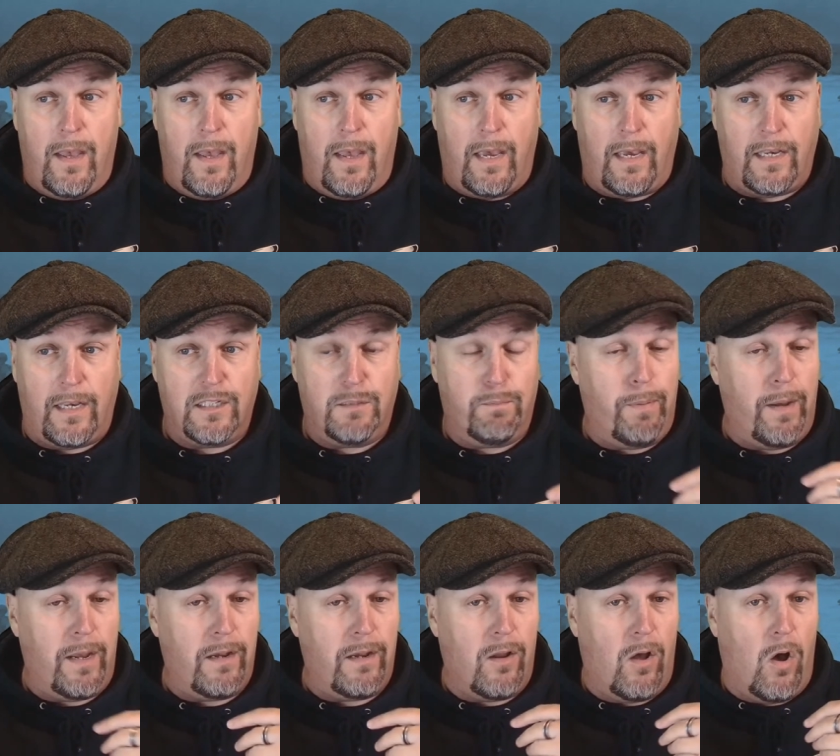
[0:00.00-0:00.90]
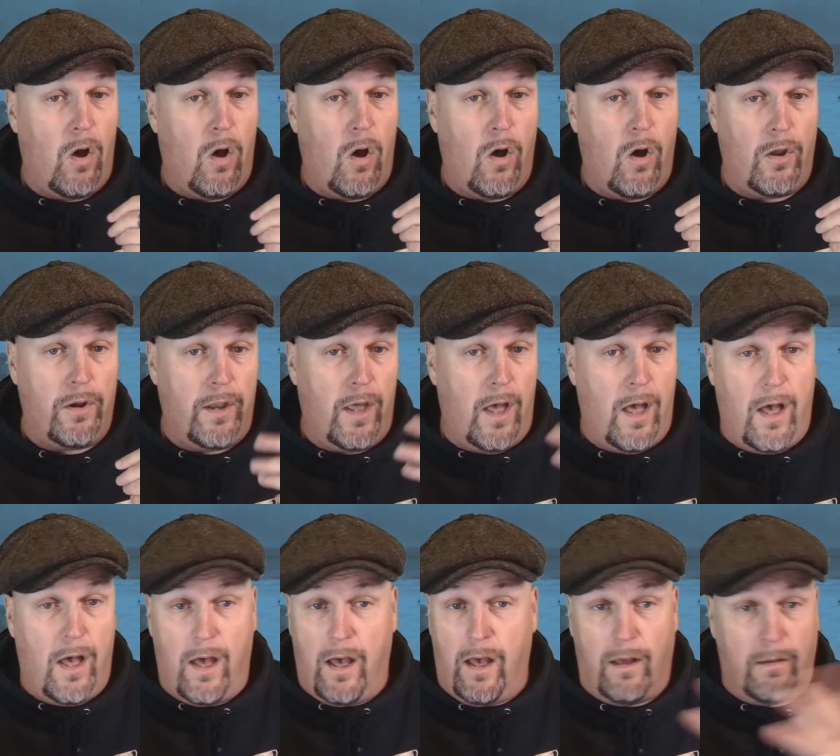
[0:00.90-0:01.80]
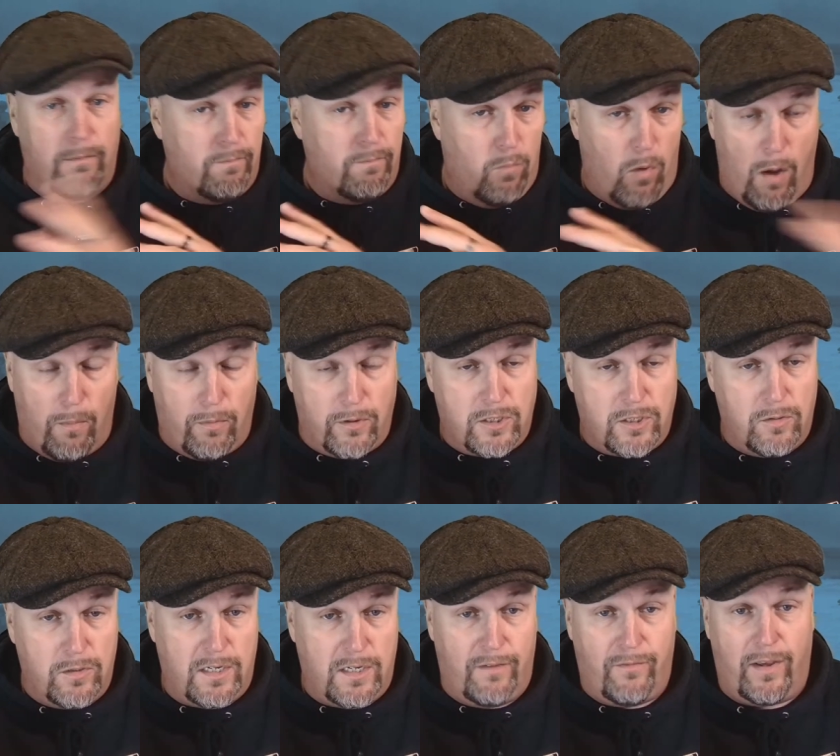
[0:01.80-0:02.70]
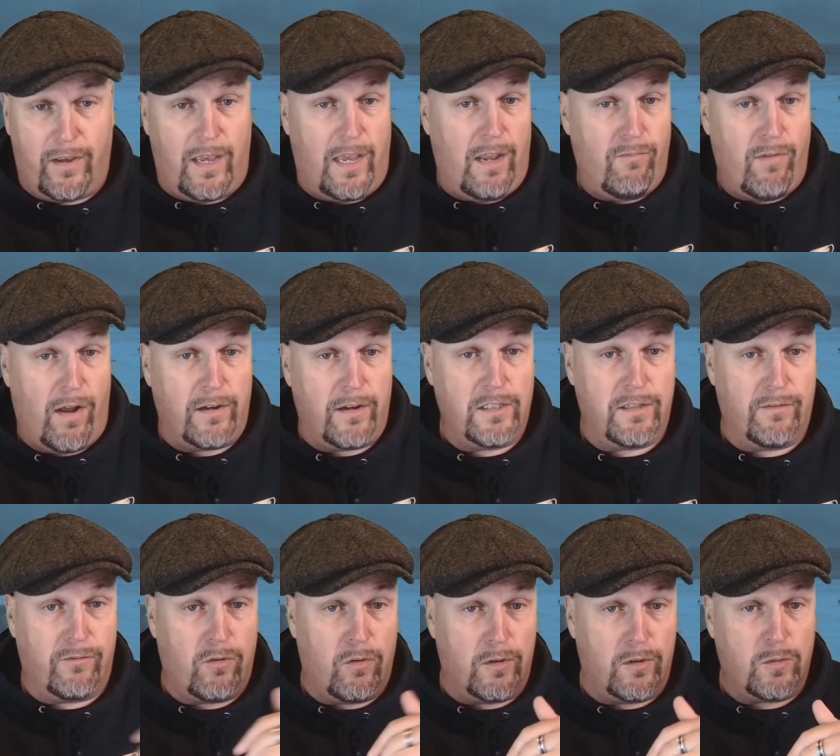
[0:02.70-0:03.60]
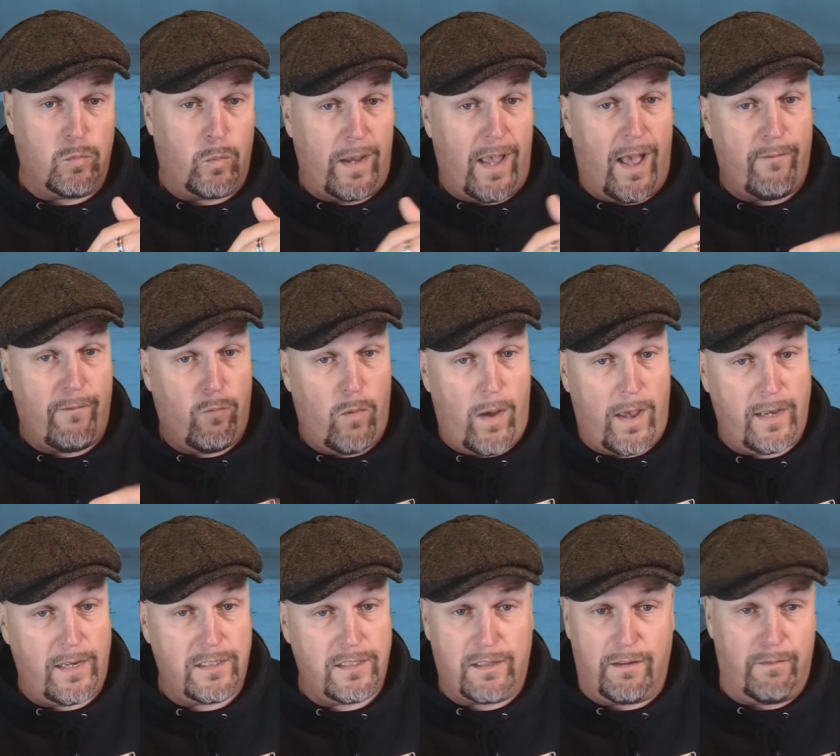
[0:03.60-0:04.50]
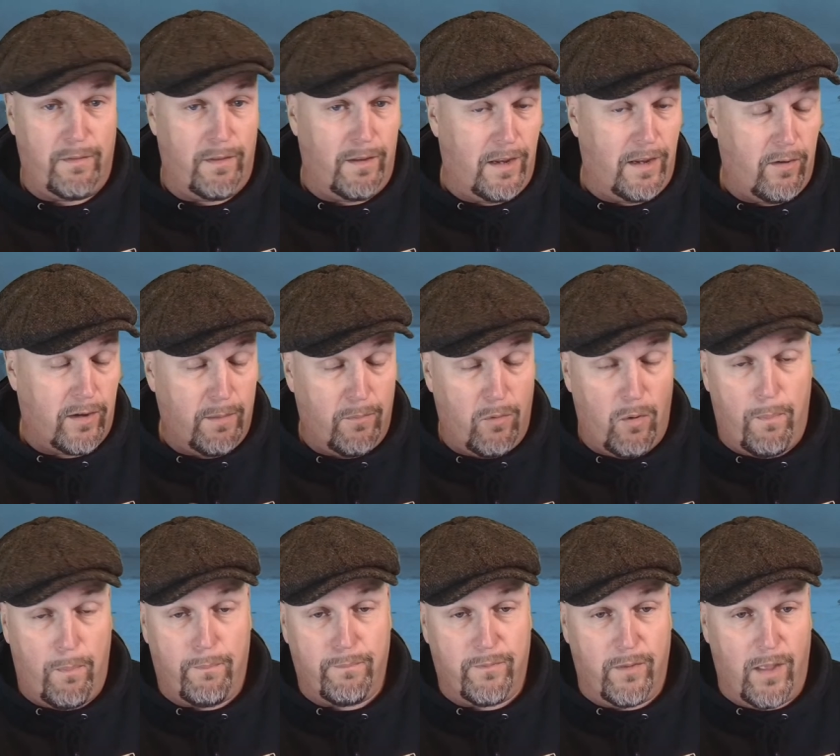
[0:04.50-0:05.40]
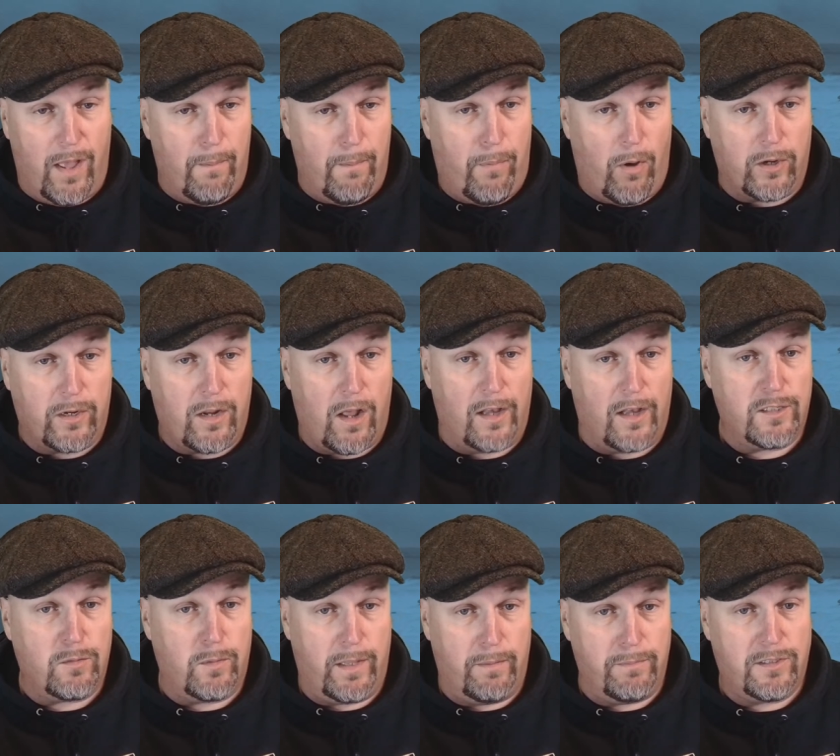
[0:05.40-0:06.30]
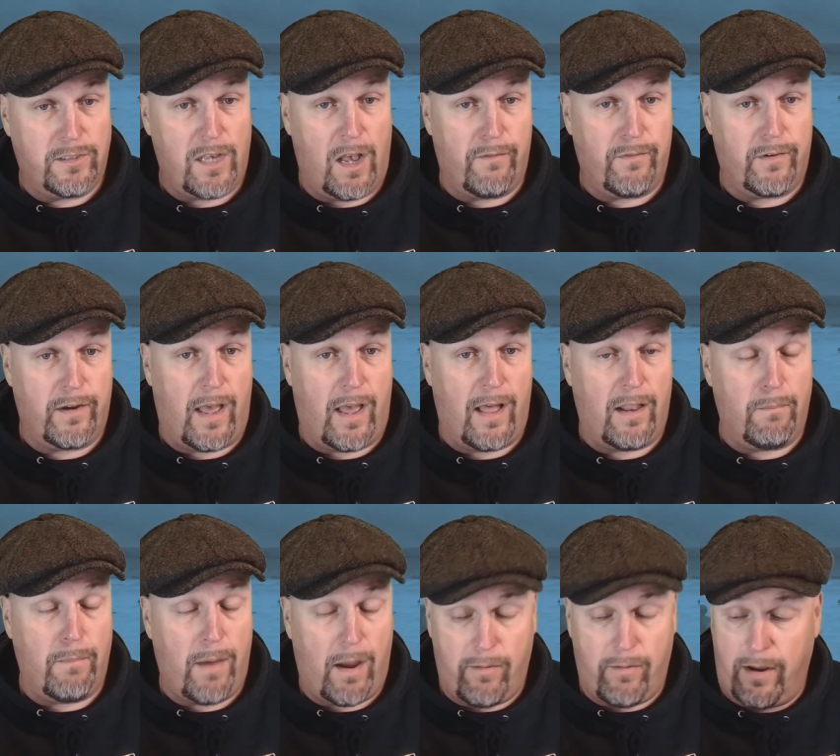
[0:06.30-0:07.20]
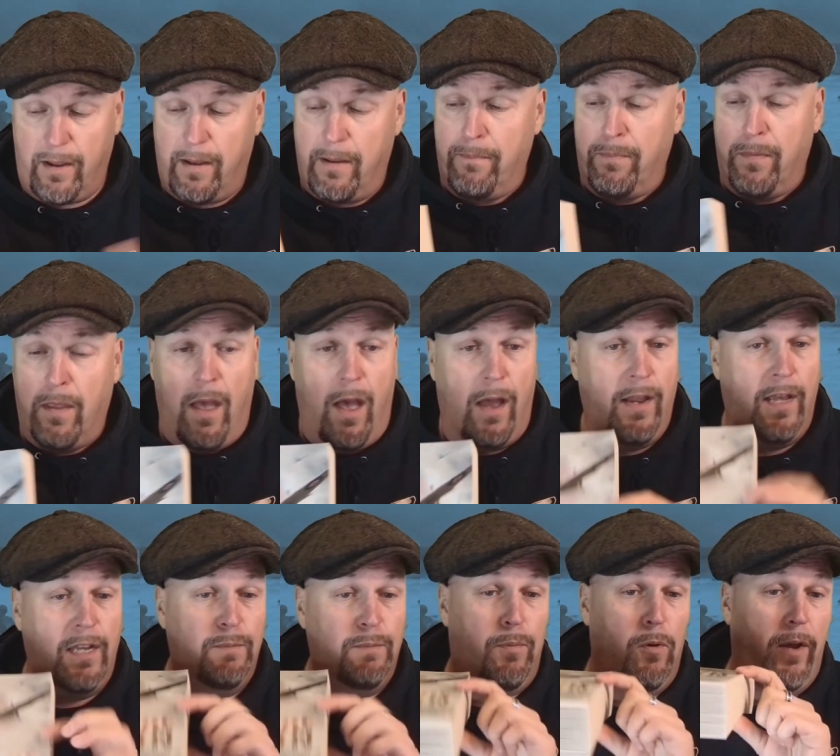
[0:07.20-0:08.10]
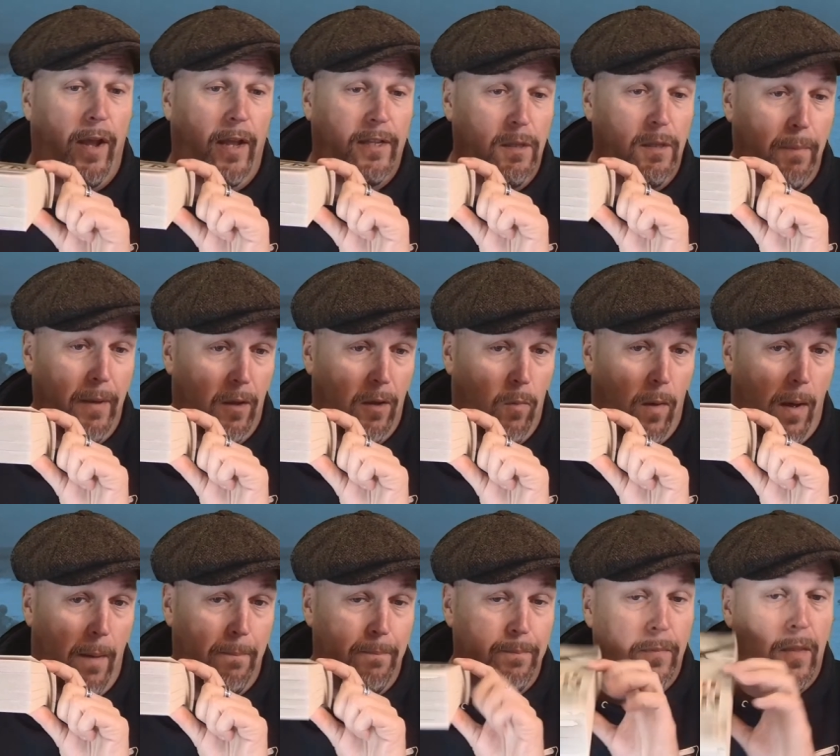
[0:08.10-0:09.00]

He's been on uh, World War II TV. He runs, of course, We Have Ways, the incredible uh, podcast with himself and Al Murray. And his book, it's a big one,